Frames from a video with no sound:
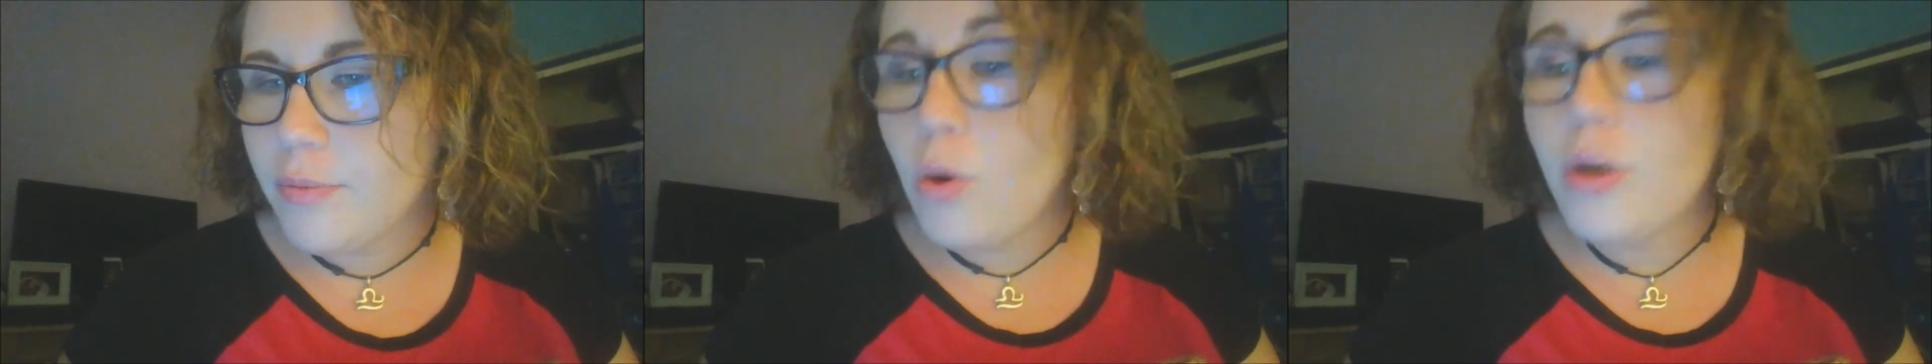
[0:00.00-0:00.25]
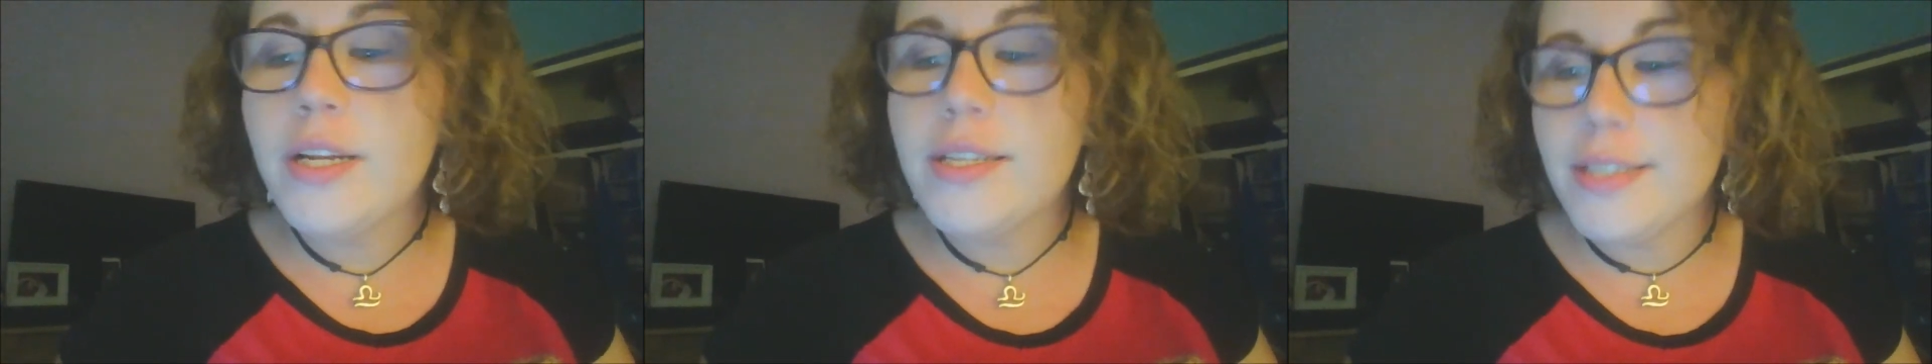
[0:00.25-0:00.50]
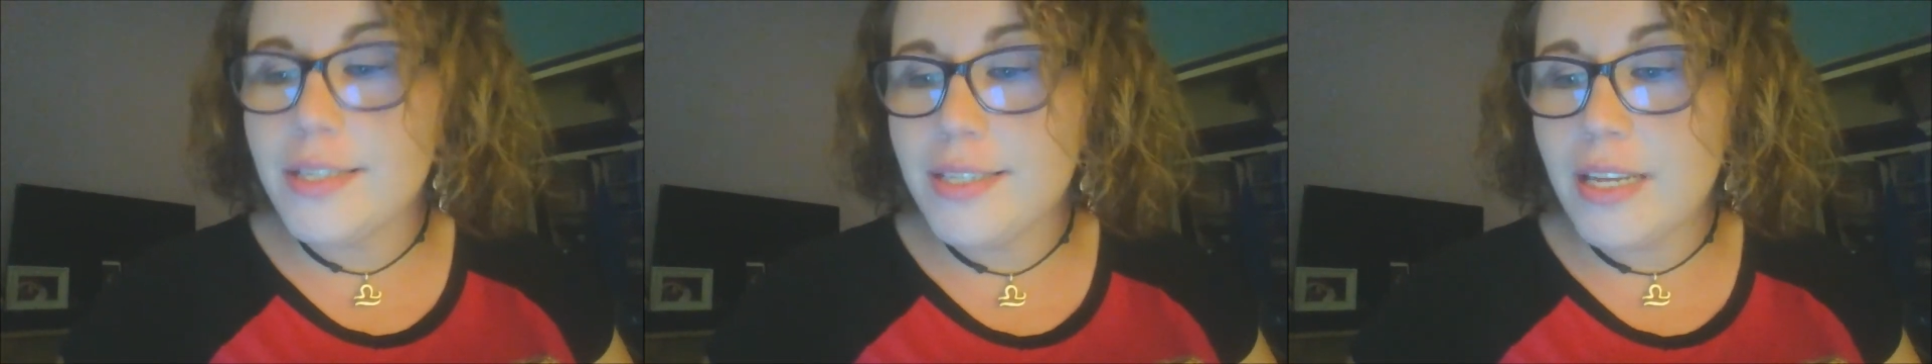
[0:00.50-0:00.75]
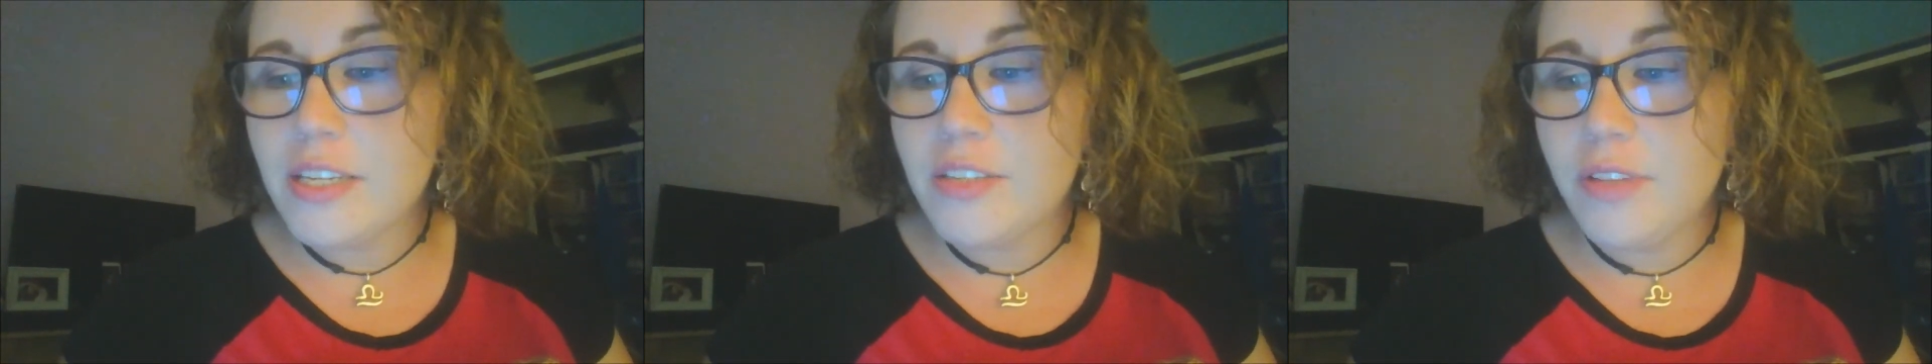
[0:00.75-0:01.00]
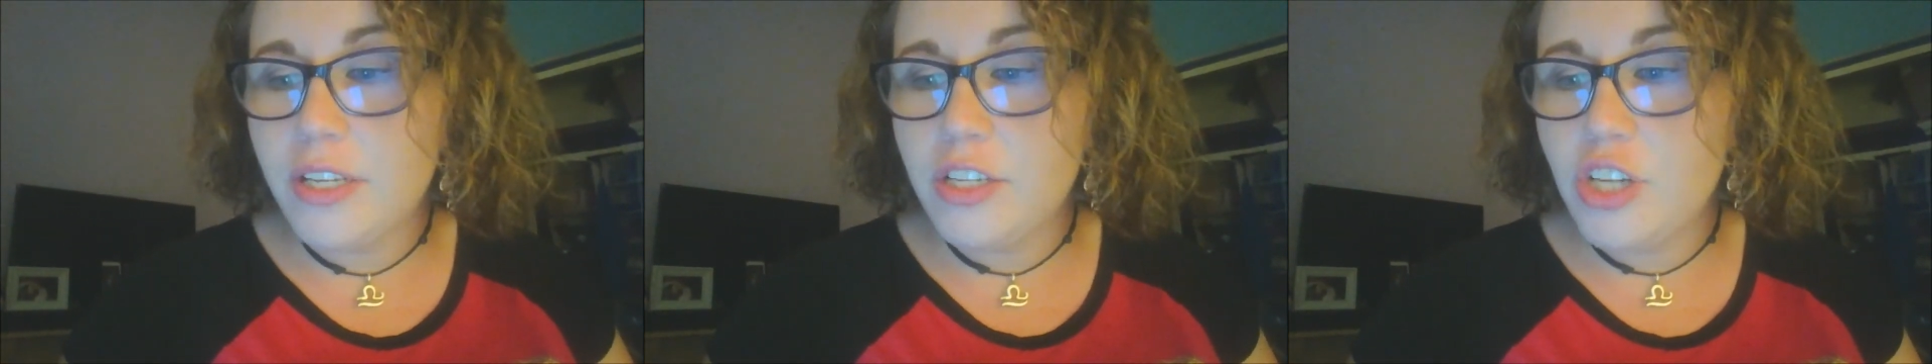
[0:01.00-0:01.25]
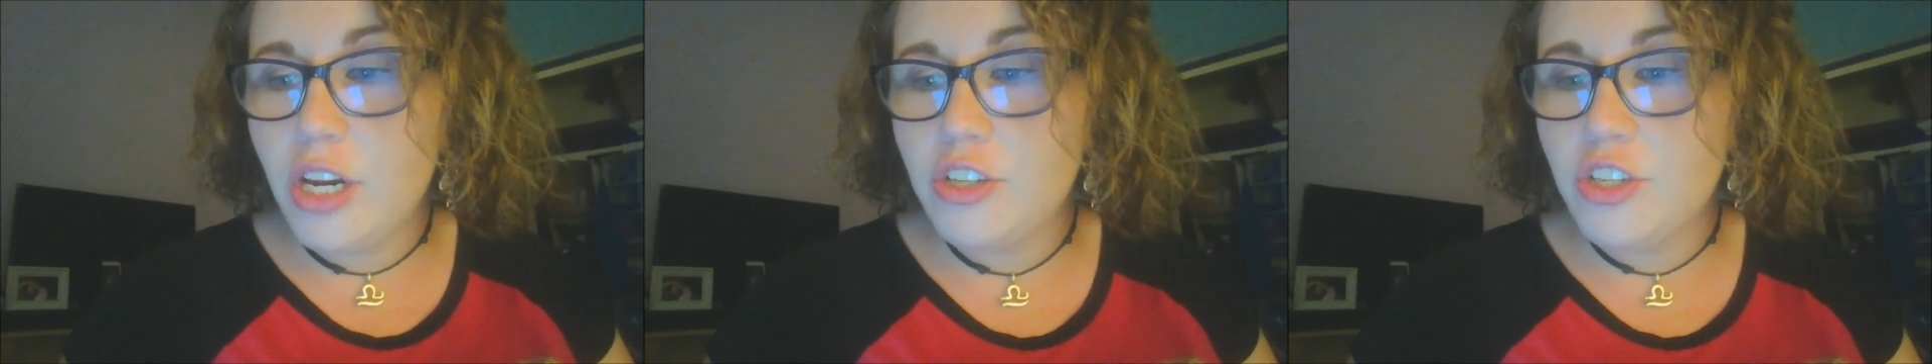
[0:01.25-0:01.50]
corn has successfully
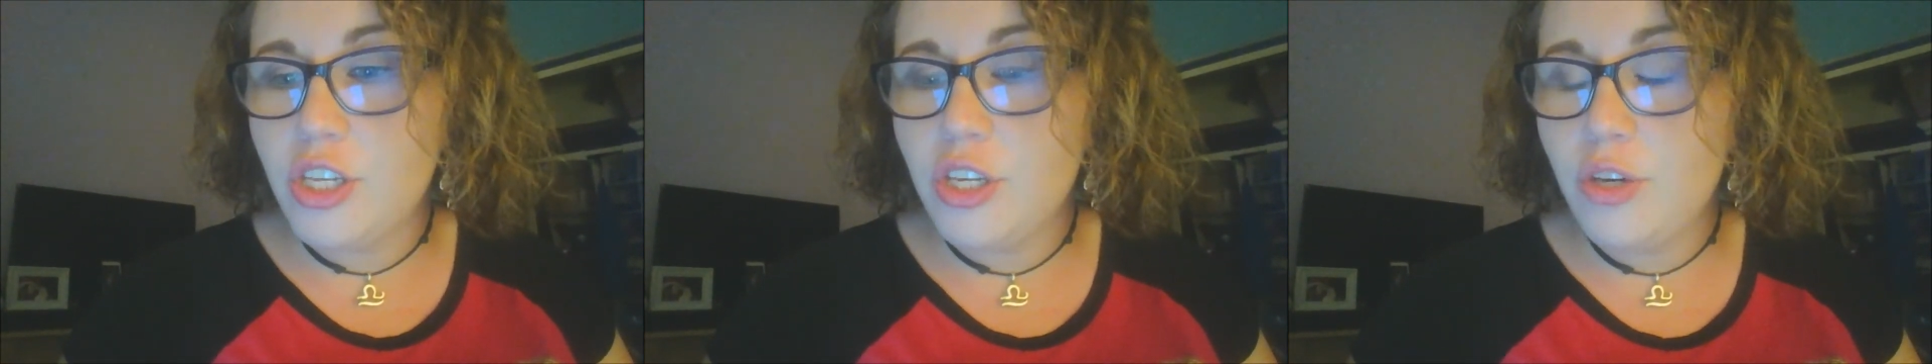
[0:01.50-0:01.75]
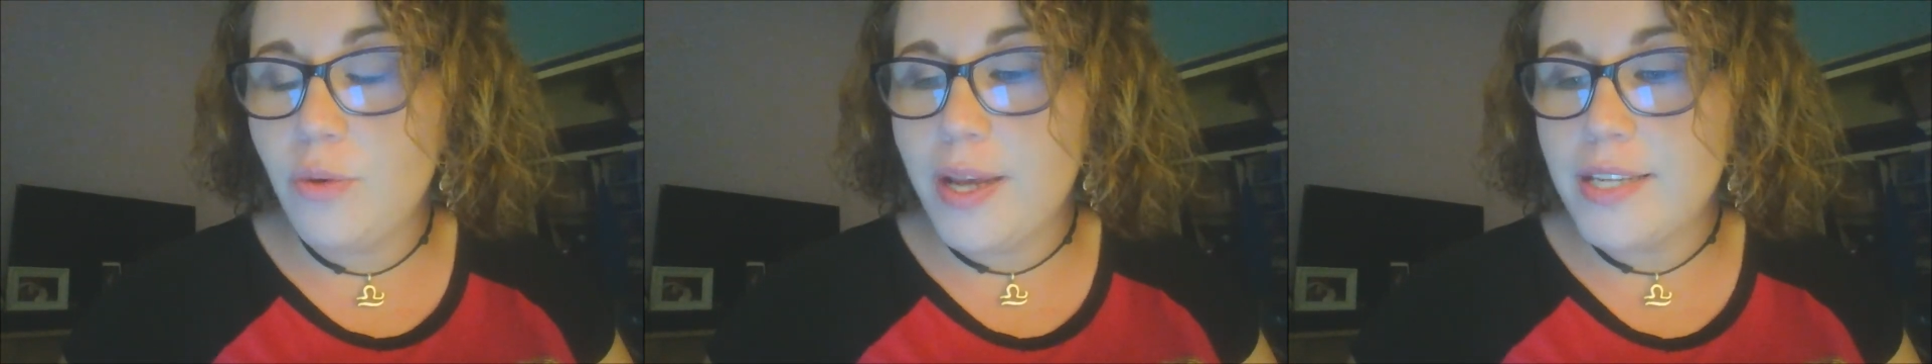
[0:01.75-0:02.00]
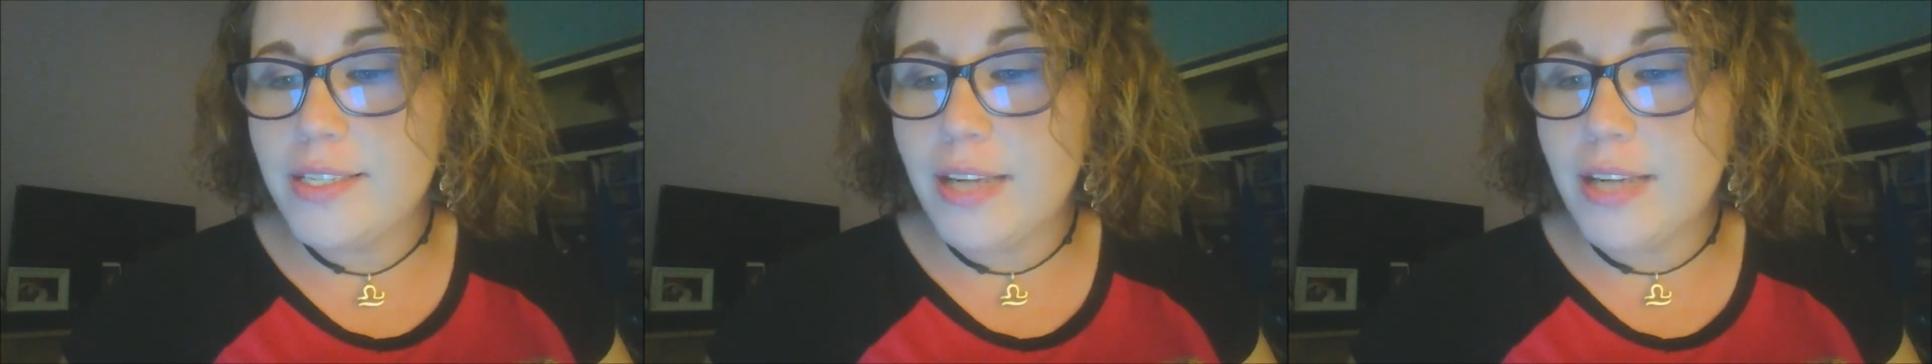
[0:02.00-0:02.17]
changed the U.S.